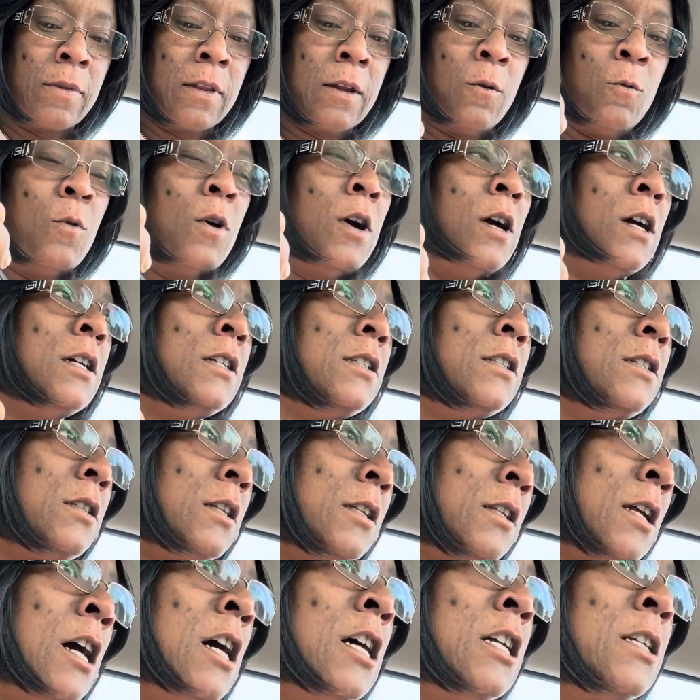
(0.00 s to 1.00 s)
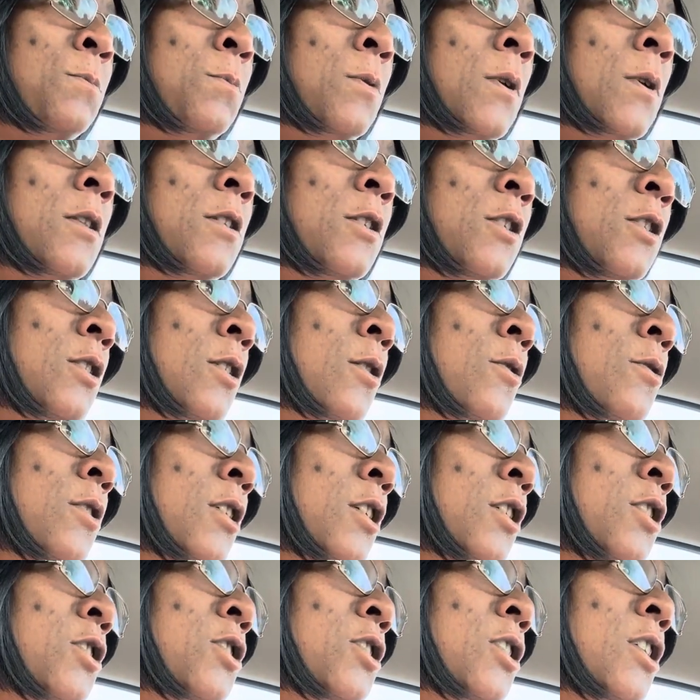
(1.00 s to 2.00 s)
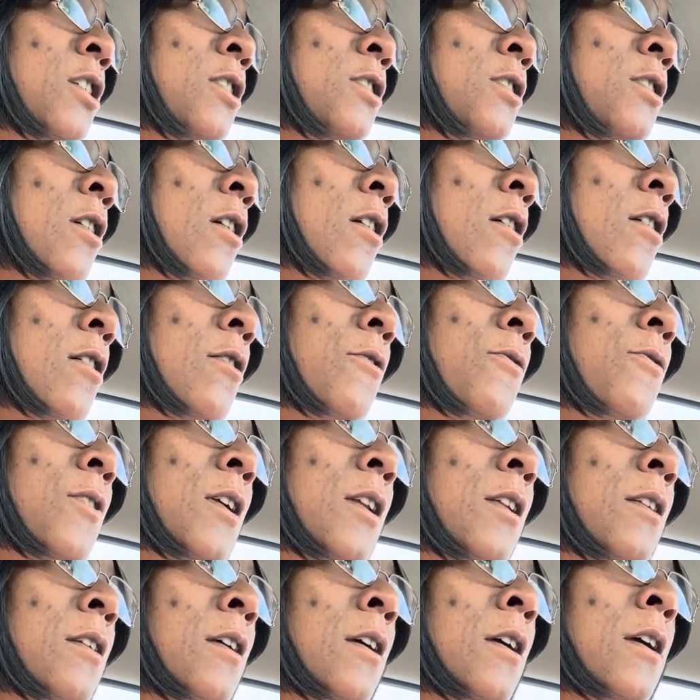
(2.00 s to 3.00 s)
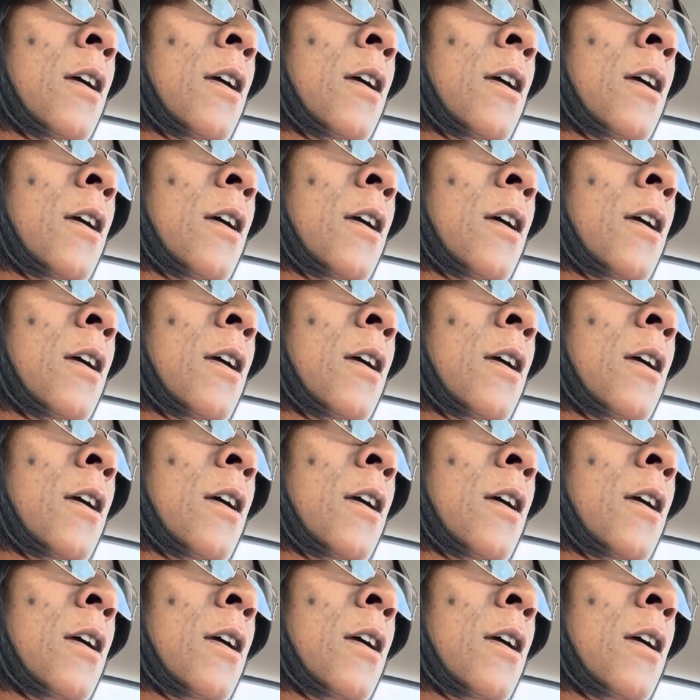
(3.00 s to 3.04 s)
Whereas the Dodge brothers sold their shares off, and